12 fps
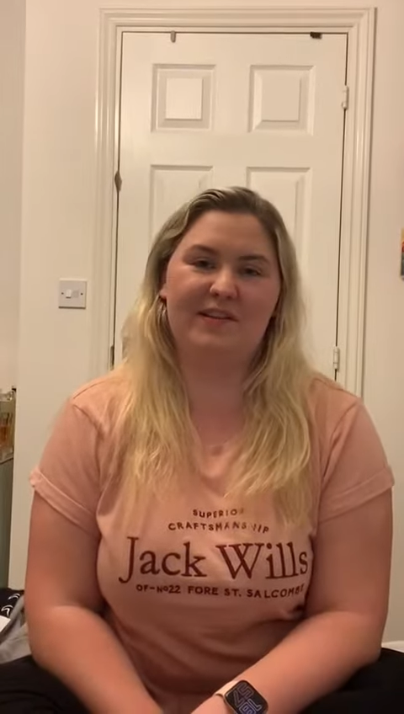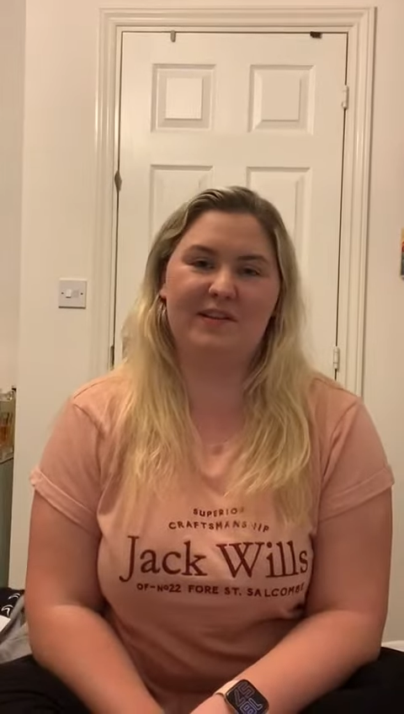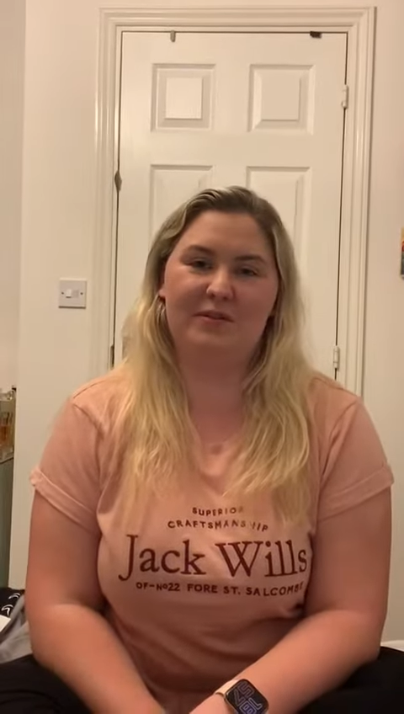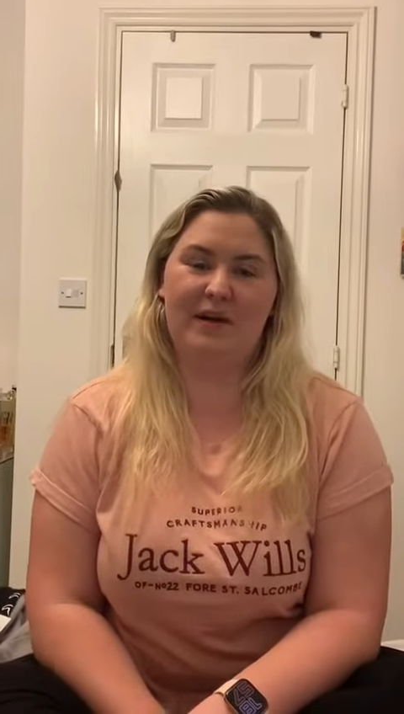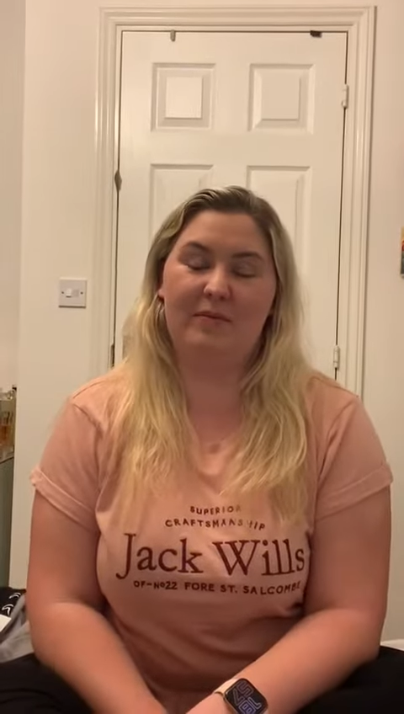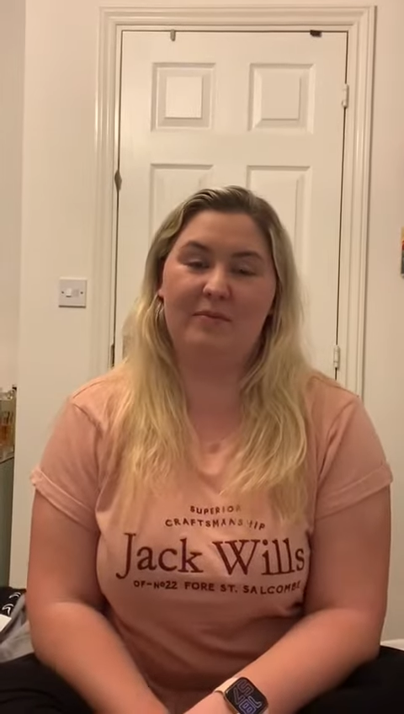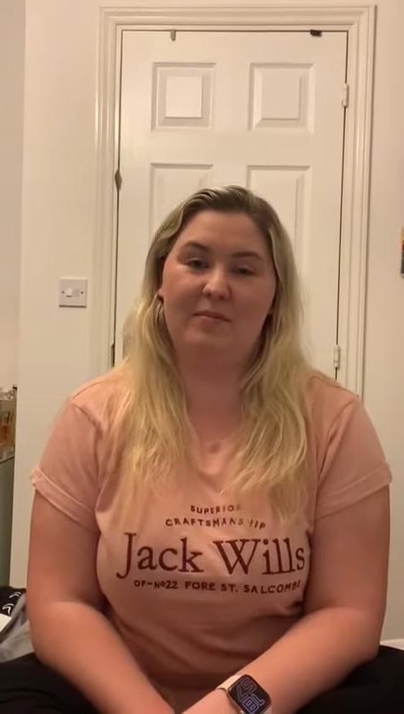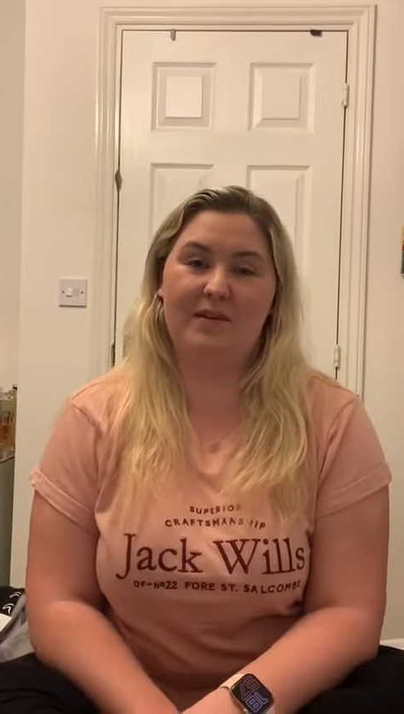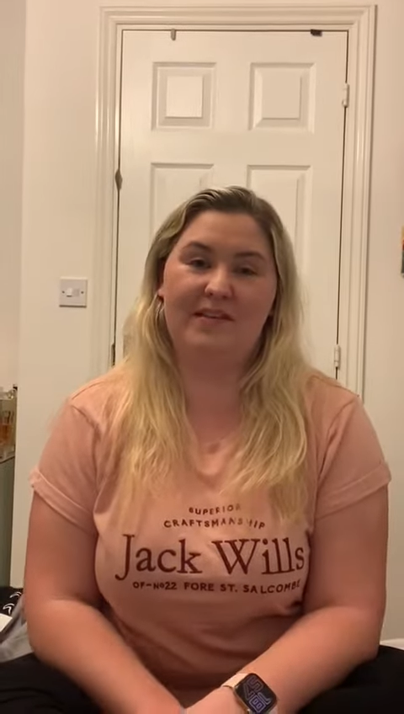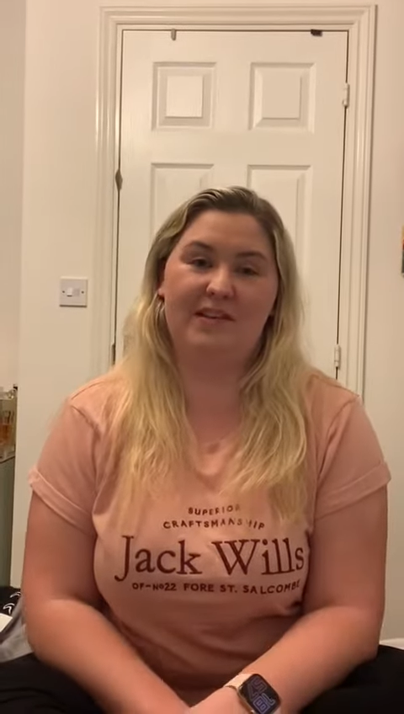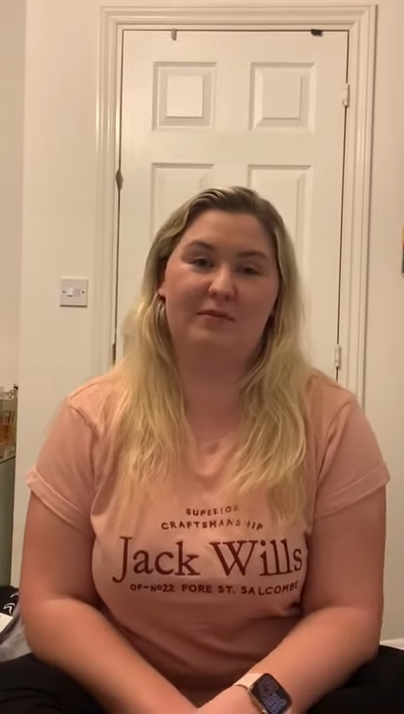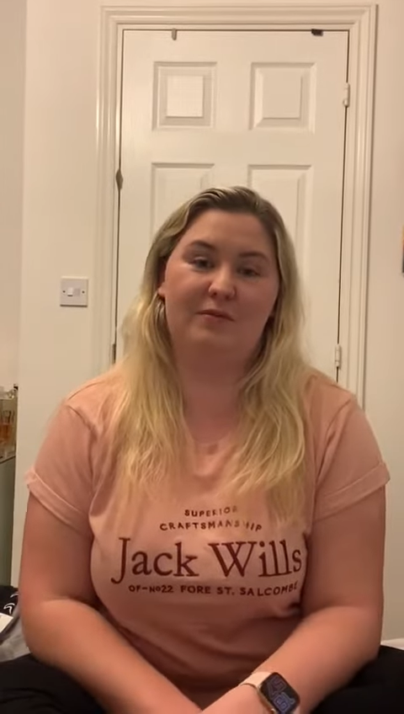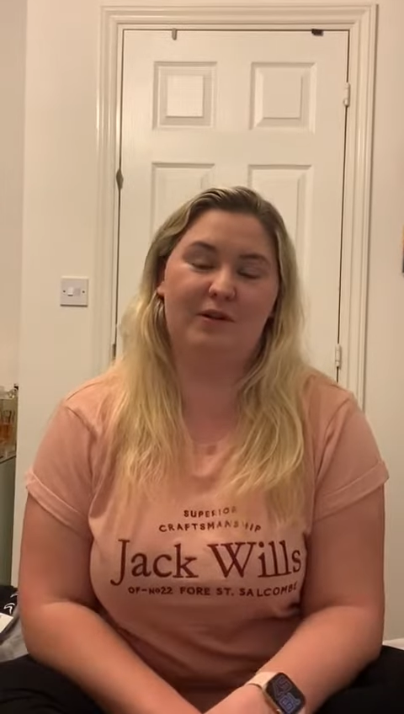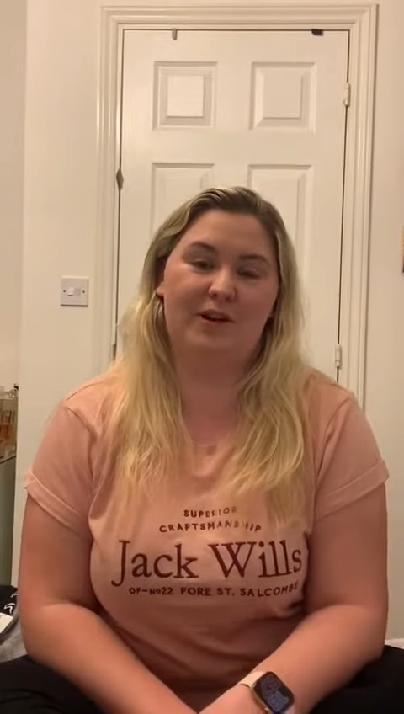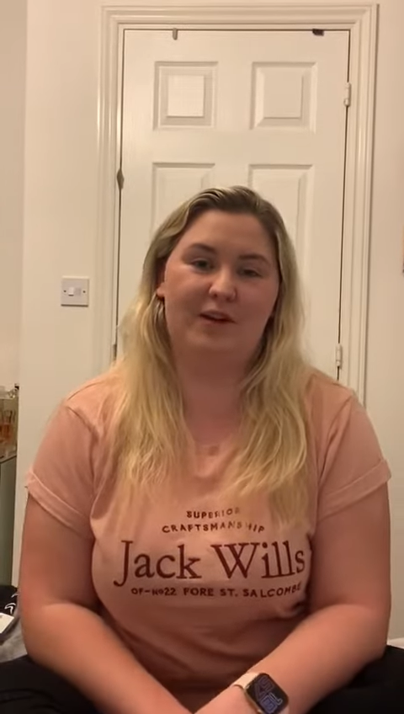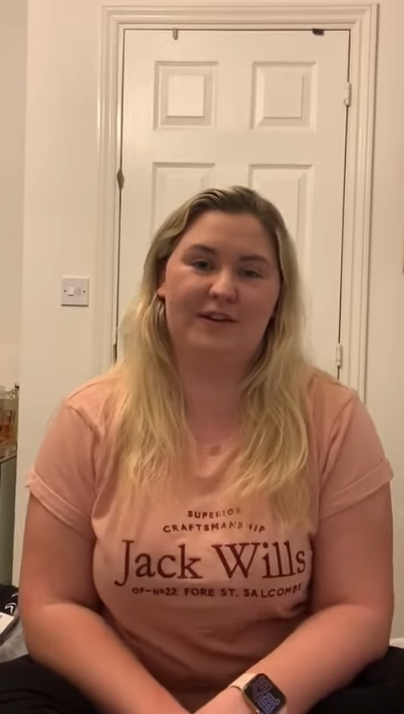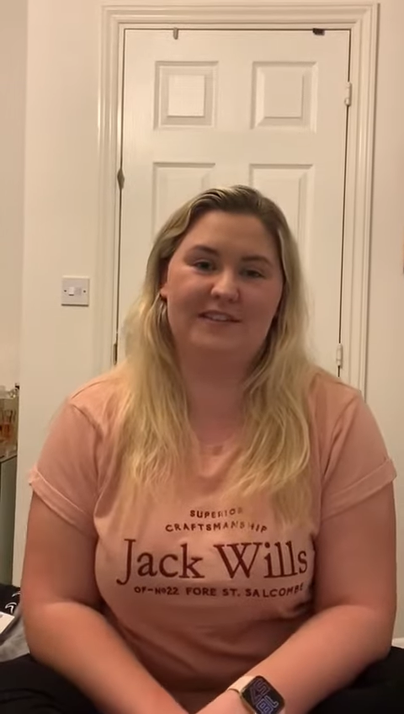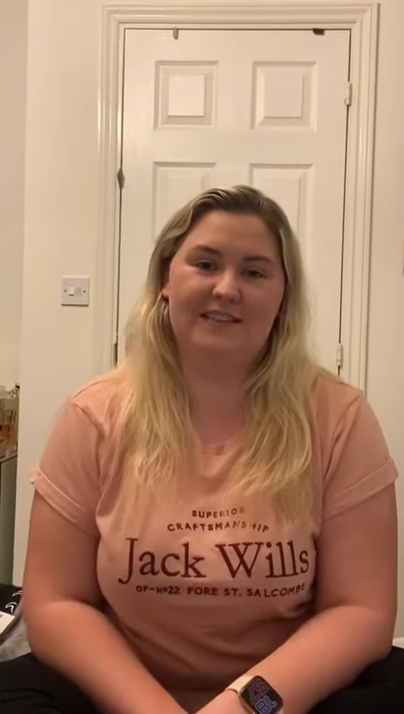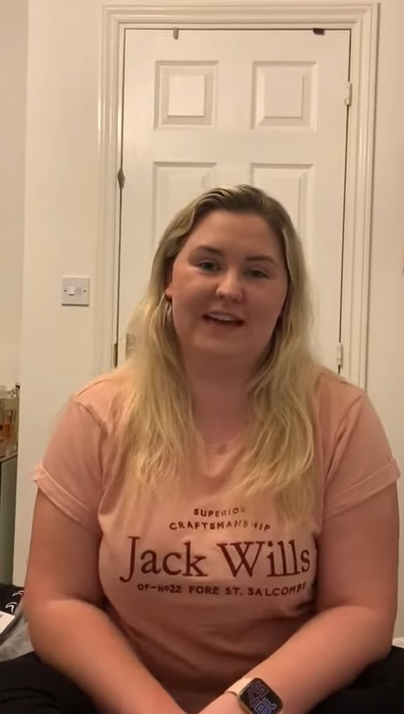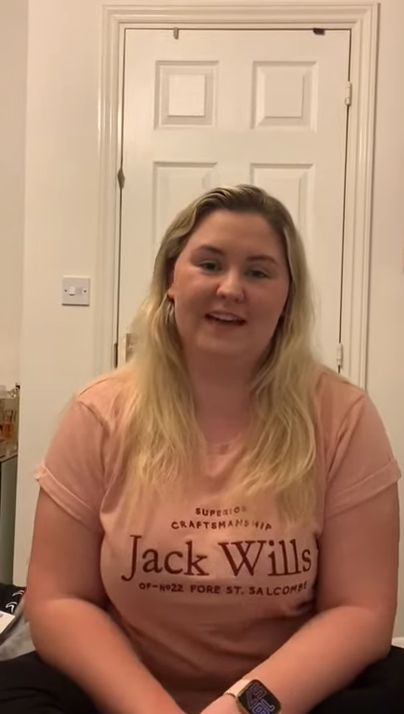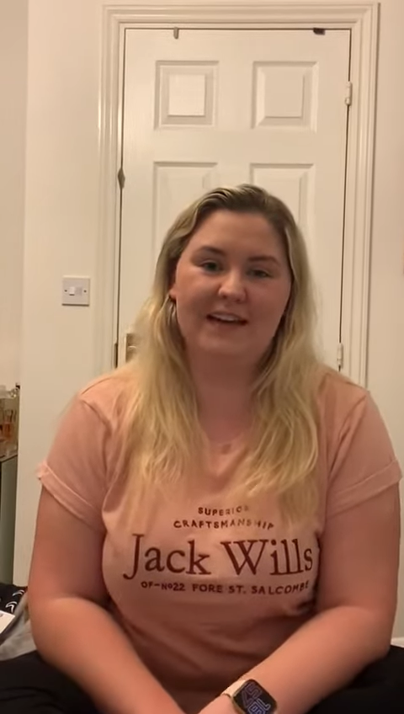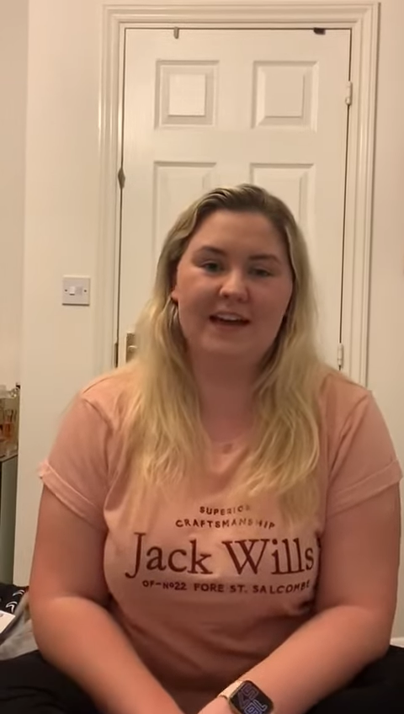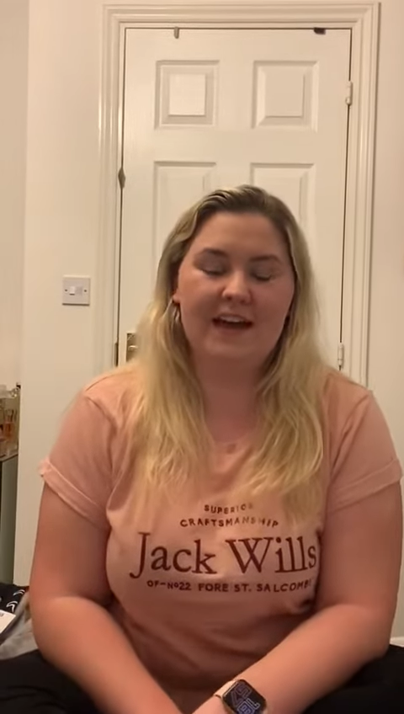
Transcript: school and we're missing you all a lot today.